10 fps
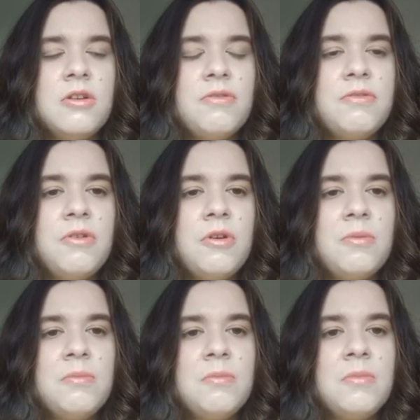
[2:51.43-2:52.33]

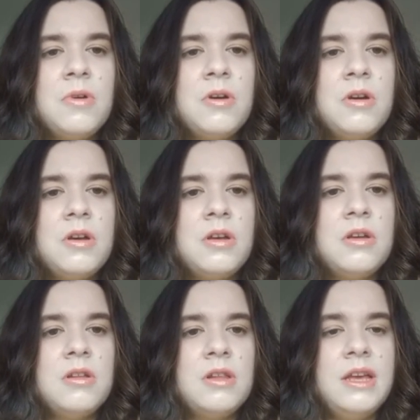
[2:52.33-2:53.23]
from
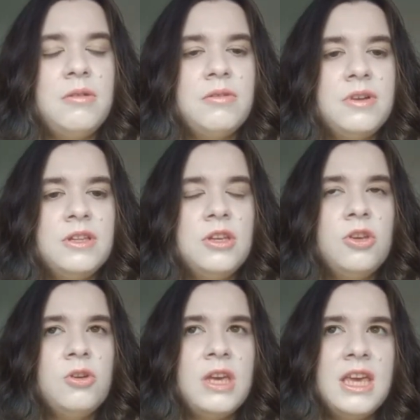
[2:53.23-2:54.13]
like within
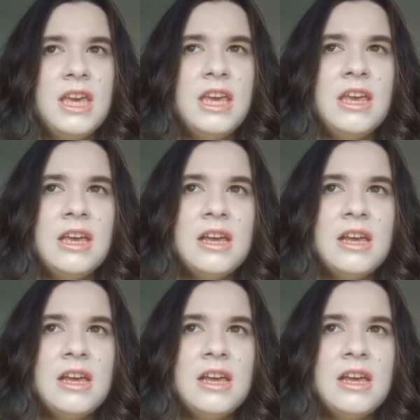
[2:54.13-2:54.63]
the UK.